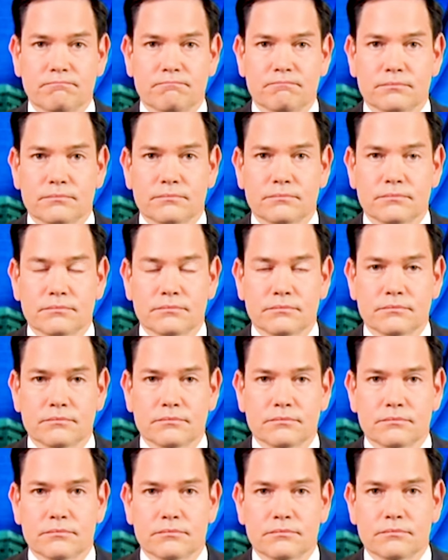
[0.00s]

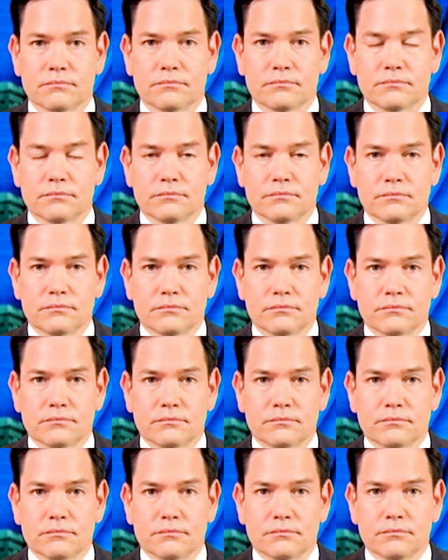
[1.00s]

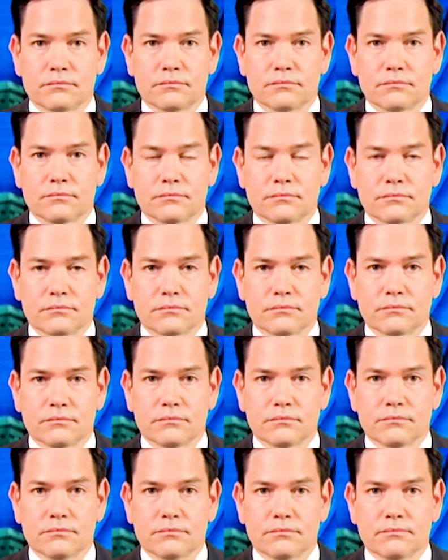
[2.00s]

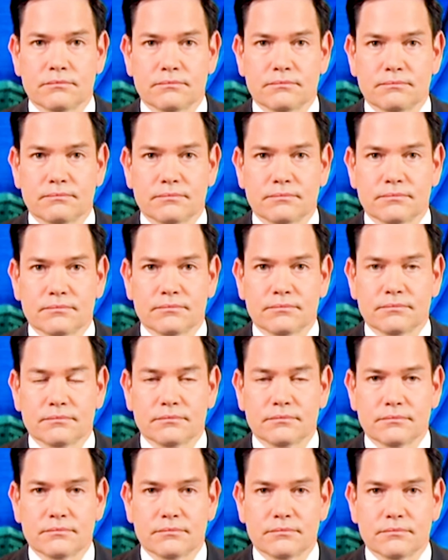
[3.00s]

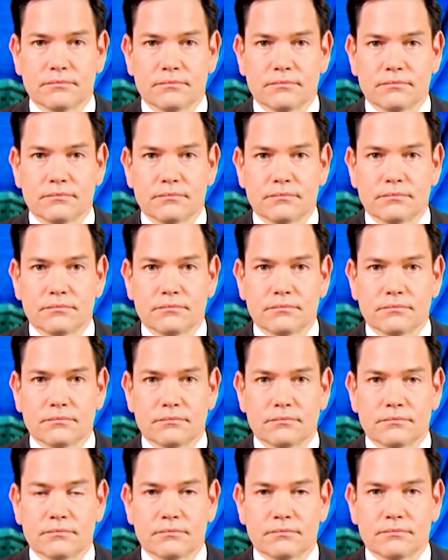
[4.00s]

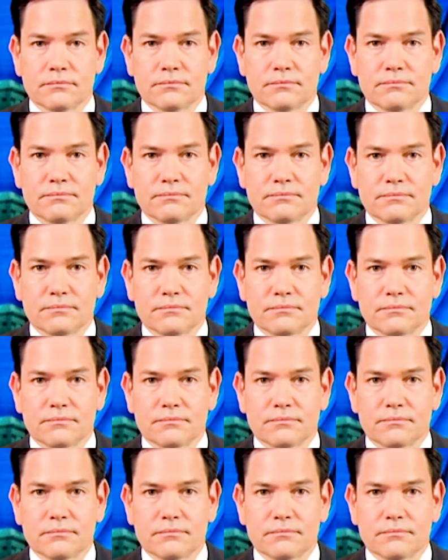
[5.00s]
[no speech]